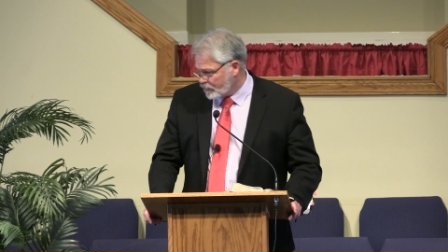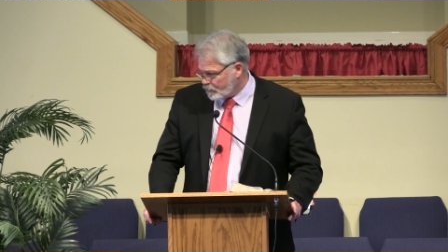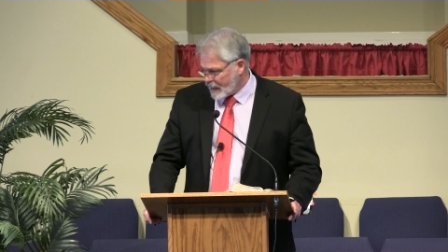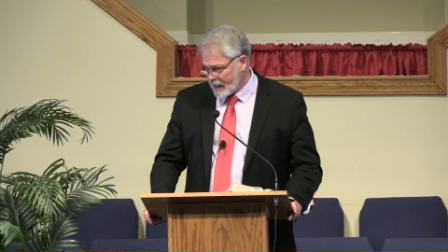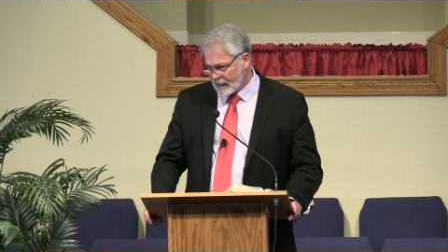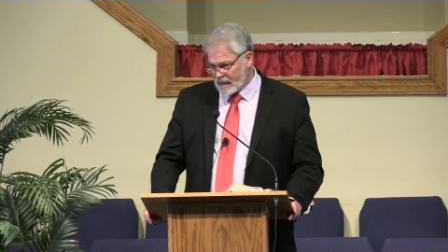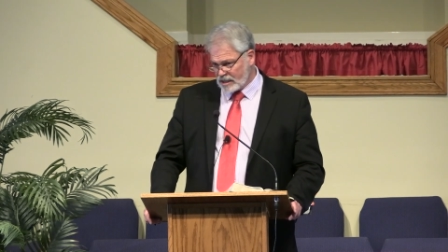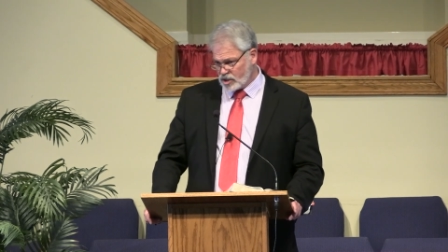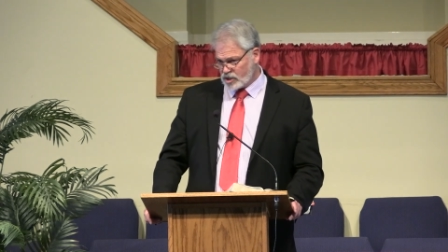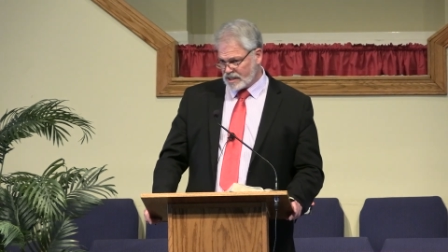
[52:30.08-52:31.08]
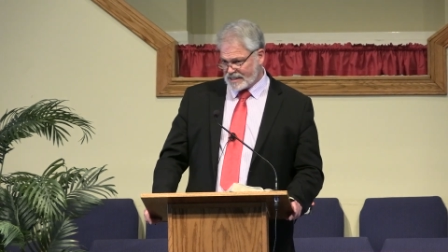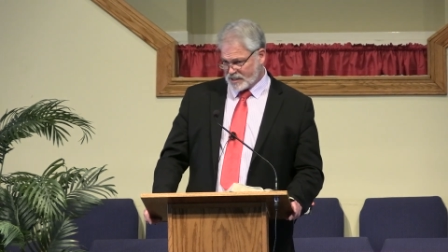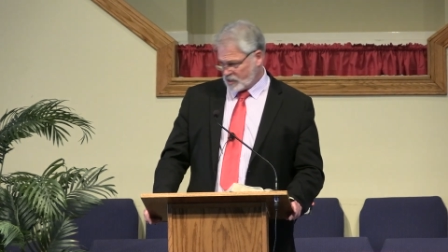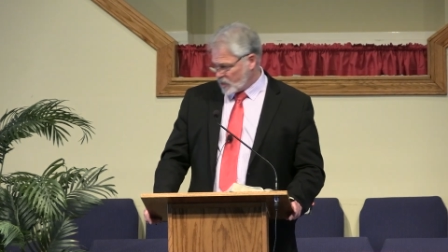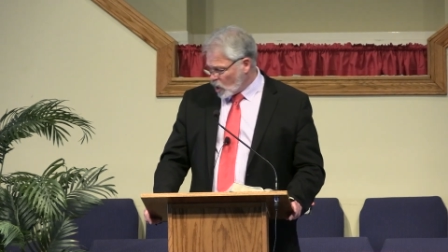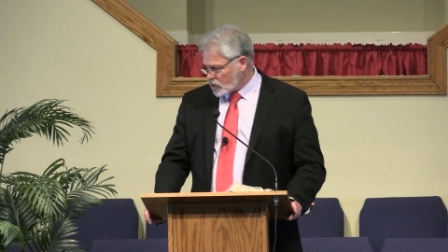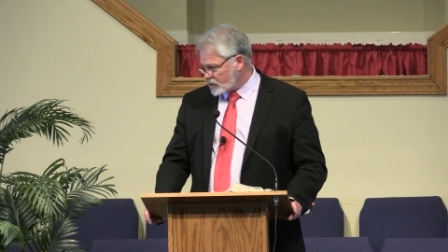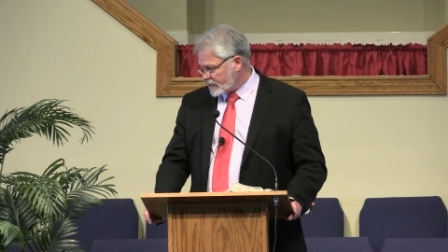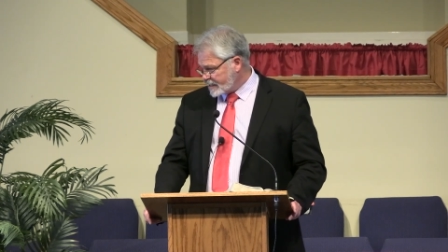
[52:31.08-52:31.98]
the bank, just exhausted.